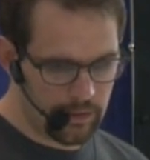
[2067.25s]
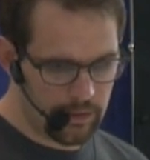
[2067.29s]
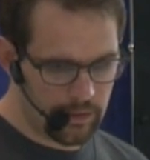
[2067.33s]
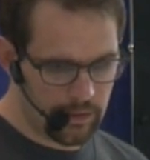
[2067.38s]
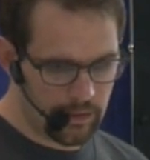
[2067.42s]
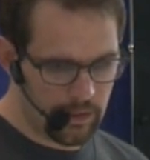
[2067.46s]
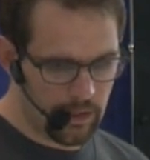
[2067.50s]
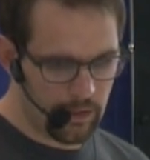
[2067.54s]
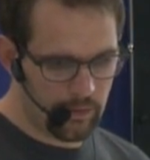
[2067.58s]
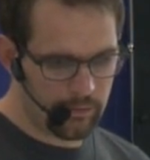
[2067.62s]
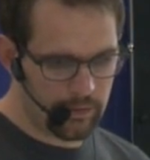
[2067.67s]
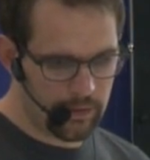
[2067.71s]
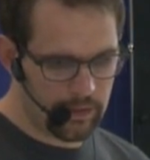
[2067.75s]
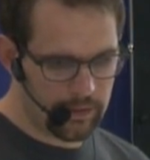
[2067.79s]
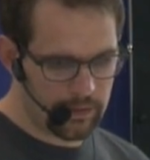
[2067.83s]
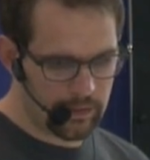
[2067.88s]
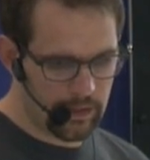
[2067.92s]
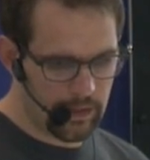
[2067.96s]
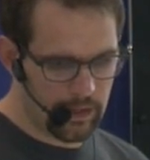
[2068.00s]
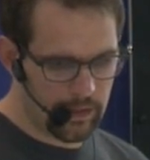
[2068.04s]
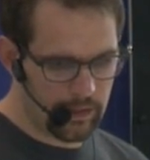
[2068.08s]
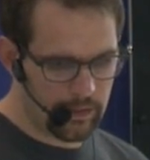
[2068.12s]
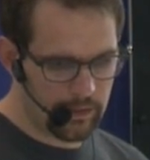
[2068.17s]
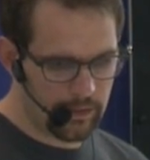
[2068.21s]
Oh, this
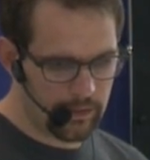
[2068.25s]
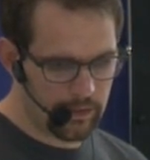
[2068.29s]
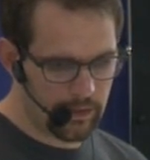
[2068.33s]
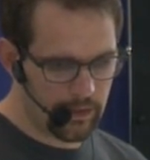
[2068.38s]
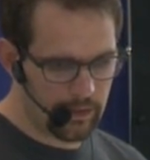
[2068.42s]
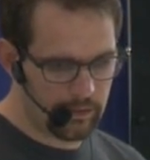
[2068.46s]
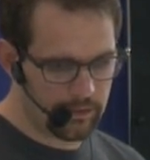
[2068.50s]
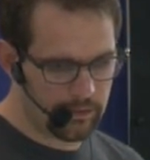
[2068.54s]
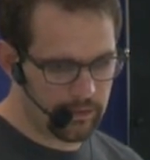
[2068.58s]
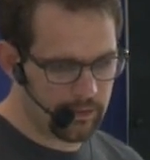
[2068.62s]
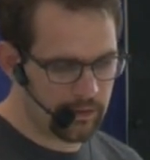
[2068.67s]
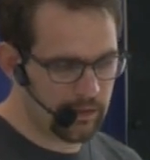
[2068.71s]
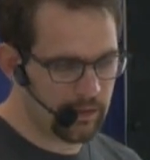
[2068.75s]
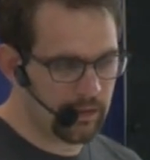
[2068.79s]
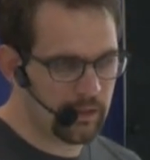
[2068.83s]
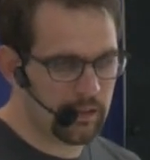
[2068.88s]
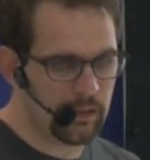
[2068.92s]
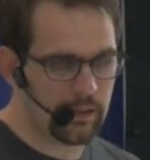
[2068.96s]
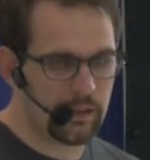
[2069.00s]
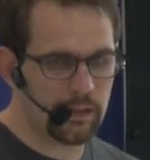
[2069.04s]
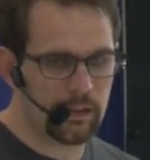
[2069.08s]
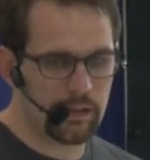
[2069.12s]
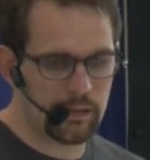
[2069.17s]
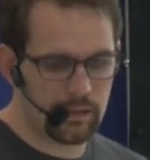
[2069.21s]
guy, yes.
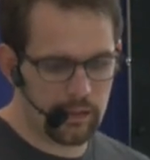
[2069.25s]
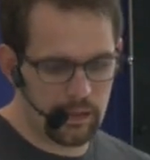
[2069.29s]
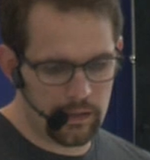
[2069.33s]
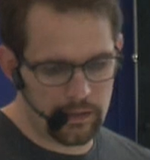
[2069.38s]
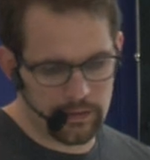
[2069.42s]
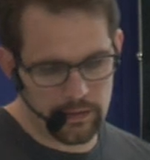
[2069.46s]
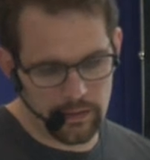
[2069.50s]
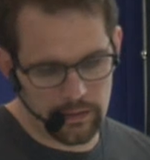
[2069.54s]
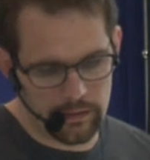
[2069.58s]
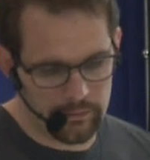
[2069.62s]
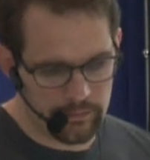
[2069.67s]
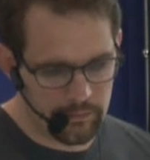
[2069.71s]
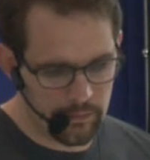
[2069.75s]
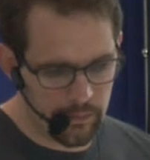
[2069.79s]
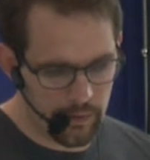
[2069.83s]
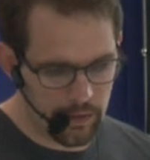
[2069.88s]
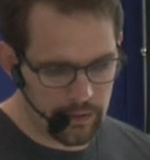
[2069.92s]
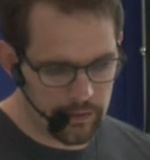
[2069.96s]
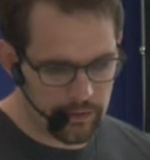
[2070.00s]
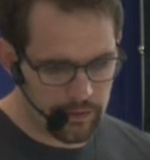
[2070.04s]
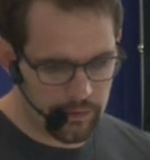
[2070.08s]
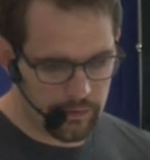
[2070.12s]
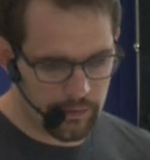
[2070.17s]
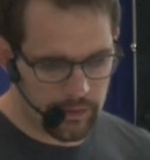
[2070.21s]
There's
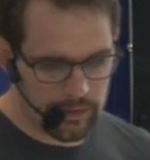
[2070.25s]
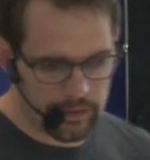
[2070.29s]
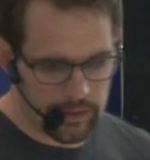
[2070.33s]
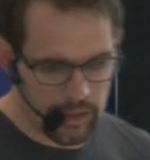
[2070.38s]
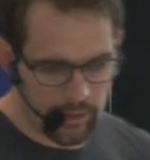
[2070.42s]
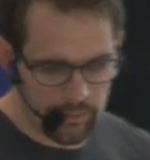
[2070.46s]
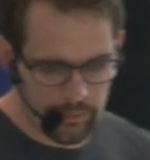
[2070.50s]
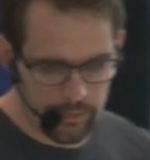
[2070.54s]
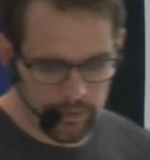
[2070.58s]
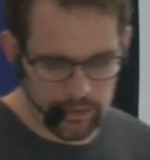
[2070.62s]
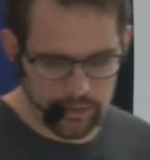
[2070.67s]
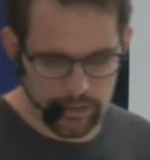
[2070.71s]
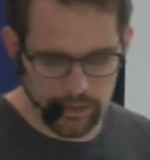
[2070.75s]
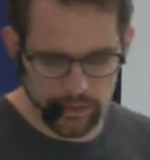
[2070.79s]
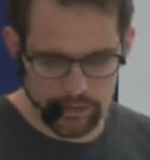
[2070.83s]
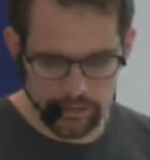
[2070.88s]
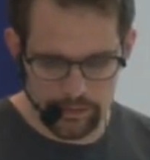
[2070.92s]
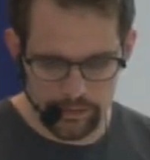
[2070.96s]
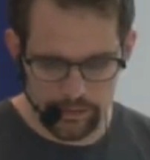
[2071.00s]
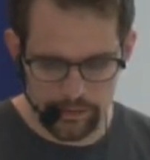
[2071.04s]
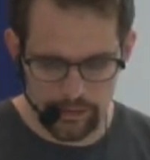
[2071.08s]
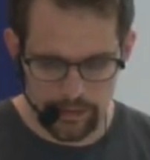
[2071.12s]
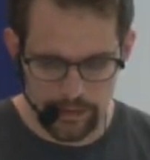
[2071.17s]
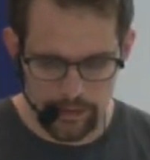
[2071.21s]
one true example in
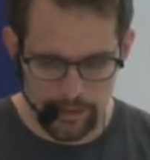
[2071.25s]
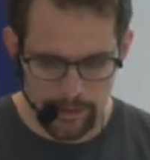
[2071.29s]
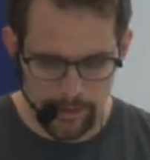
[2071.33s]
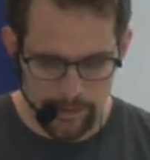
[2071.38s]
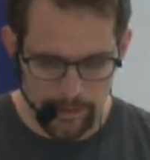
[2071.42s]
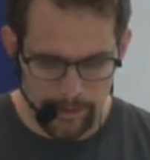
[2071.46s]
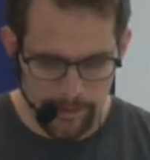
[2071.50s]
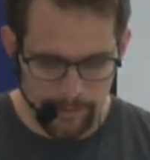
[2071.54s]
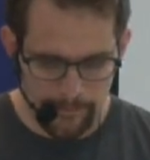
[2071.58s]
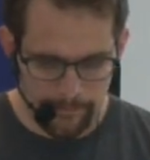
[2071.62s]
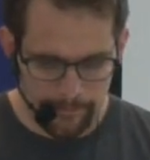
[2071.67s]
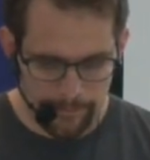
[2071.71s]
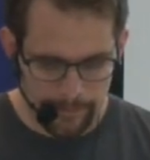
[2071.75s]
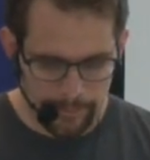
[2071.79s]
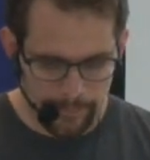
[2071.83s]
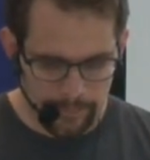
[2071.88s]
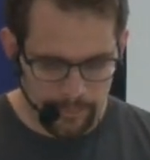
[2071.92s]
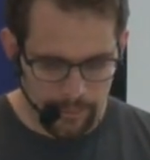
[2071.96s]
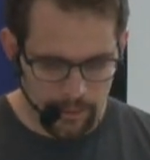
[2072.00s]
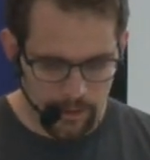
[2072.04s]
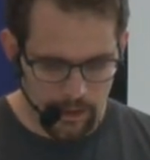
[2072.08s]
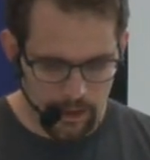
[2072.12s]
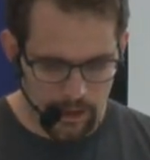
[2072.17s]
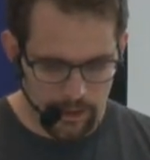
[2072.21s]
this.
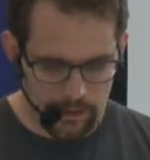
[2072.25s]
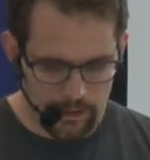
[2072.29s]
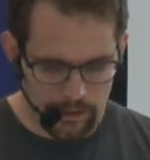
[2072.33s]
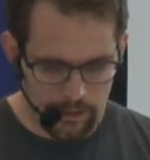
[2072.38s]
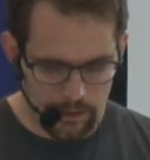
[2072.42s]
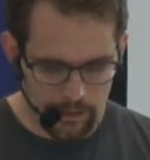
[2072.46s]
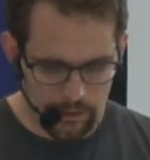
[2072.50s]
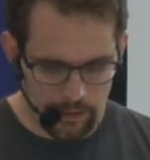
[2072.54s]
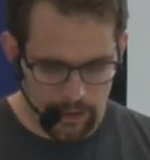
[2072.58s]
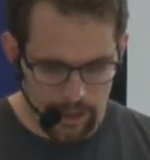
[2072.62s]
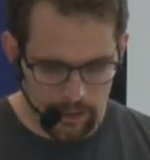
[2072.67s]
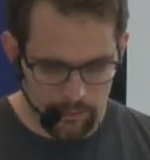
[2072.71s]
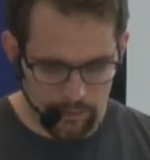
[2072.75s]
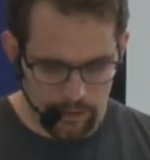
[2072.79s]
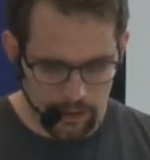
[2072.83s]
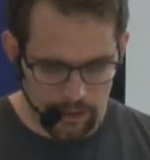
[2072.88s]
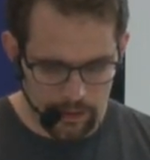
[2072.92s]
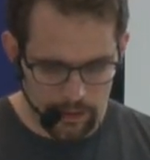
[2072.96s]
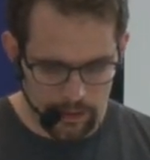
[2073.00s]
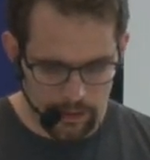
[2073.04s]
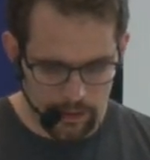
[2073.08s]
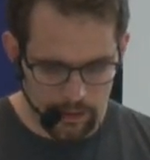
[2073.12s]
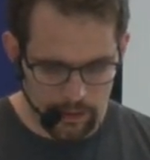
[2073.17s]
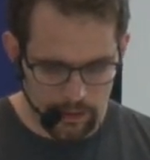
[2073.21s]
And so now I'm going
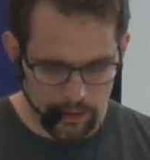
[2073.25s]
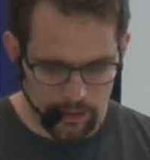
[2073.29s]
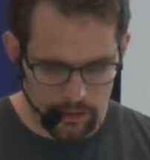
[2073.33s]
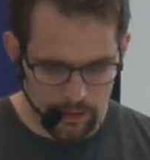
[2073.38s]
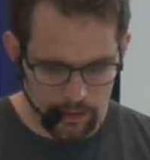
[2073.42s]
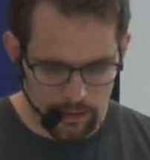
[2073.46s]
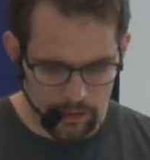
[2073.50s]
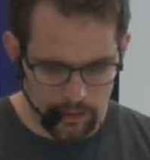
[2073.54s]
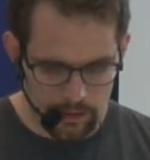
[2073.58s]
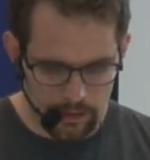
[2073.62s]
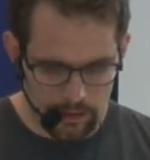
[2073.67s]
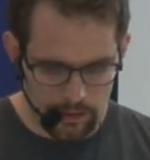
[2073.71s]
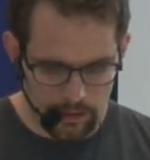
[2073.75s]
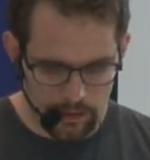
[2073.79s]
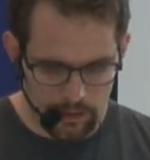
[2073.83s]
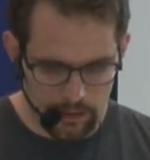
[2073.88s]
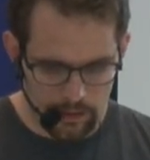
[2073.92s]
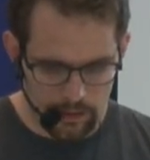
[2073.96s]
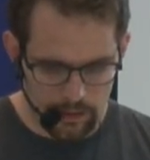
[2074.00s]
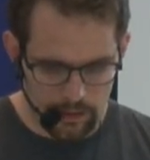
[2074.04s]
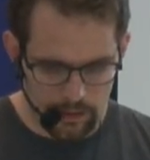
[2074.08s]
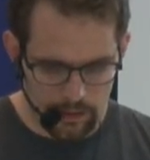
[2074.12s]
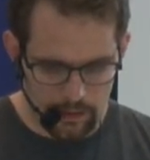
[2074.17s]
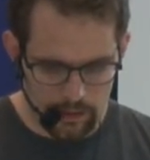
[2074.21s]
to
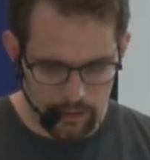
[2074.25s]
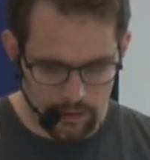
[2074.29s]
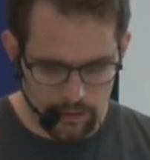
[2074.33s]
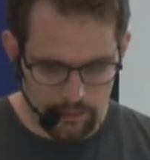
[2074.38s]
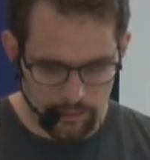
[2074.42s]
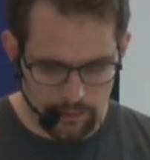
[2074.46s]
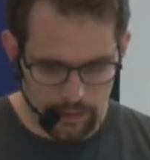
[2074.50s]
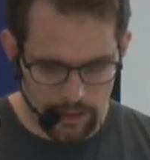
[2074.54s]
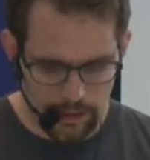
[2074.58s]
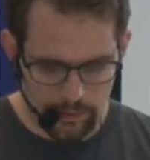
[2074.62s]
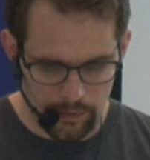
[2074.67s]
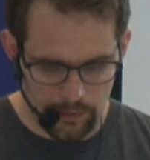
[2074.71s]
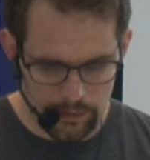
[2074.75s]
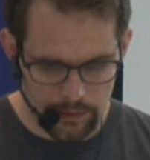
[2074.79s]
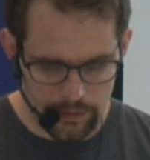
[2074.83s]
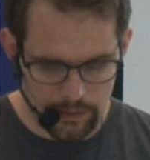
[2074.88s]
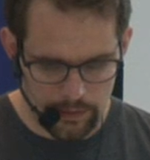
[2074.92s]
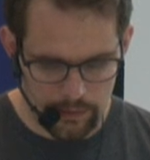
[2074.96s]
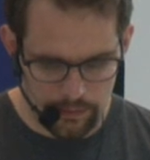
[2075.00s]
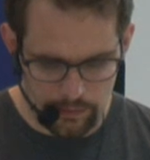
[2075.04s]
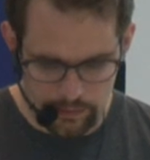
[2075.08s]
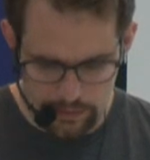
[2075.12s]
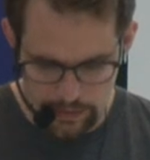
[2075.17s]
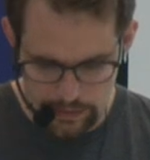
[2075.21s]
be able to
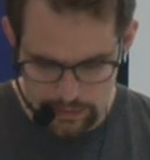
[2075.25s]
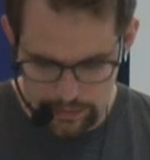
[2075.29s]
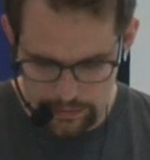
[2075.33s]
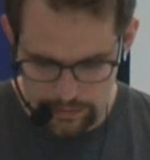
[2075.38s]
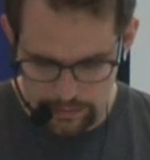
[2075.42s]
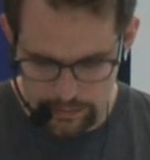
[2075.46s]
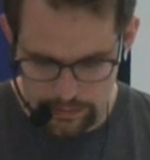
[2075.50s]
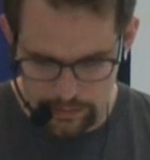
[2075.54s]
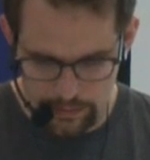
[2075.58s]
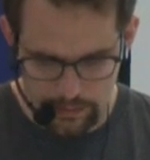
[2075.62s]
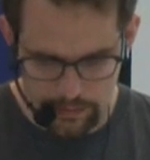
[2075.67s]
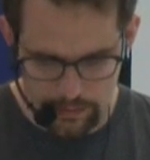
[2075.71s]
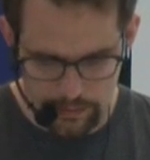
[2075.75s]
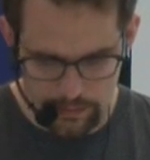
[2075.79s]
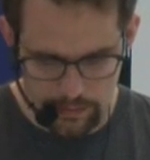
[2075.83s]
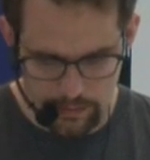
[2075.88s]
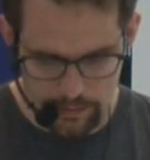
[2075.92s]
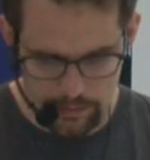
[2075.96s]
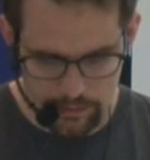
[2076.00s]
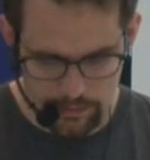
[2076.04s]
do this.